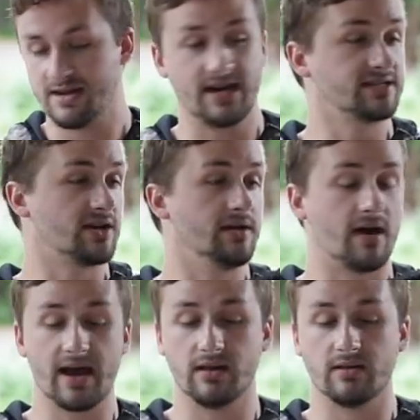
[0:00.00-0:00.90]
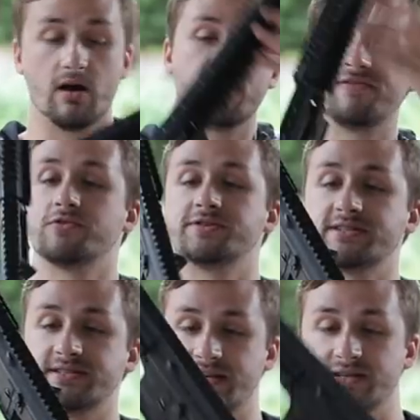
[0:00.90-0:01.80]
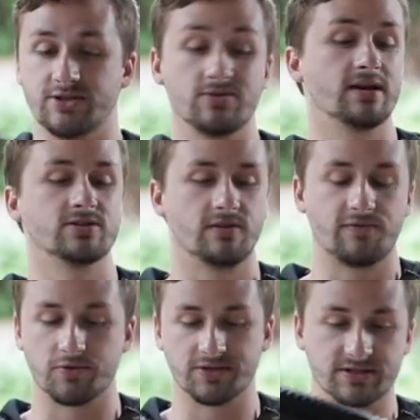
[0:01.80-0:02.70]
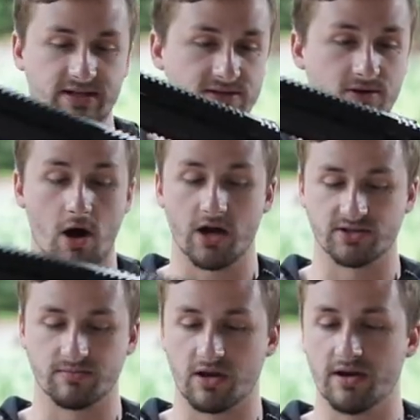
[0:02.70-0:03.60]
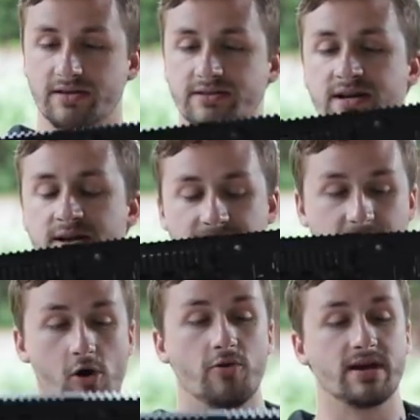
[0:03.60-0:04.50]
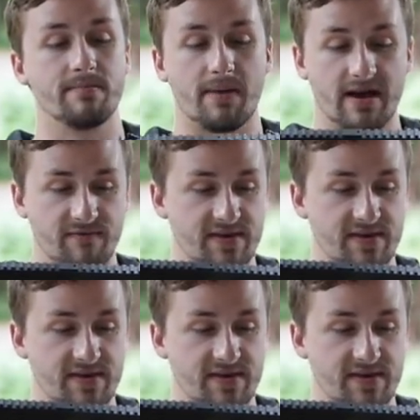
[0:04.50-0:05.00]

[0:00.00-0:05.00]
Nice gun. I love 416s. You guys love 416s. They're awesome guns. They're OEM by